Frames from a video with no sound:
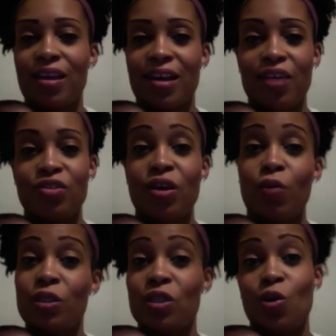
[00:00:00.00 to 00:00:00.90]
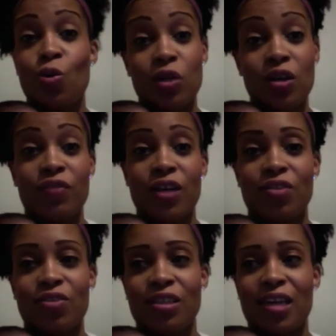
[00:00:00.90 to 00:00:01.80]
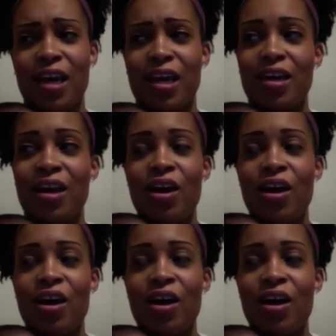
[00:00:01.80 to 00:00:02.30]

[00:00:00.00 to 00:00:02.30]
now so that when she's old enough to understand,